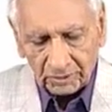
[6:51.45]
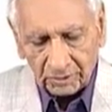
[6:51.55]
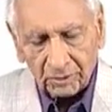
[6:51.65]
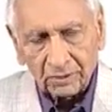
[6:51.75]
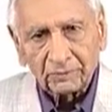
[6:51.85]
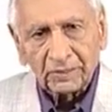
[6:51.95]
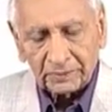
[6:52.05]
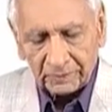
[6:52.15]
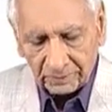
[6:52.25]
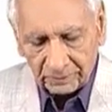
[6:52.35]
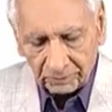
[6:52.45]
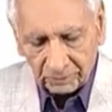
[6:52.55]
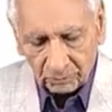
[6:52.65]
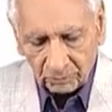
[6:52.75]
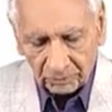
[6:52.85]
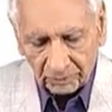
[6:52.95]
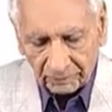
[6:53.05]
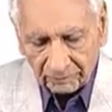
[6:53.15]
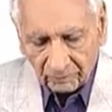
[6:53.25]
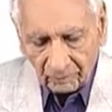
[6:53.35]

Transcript: economy is an institution,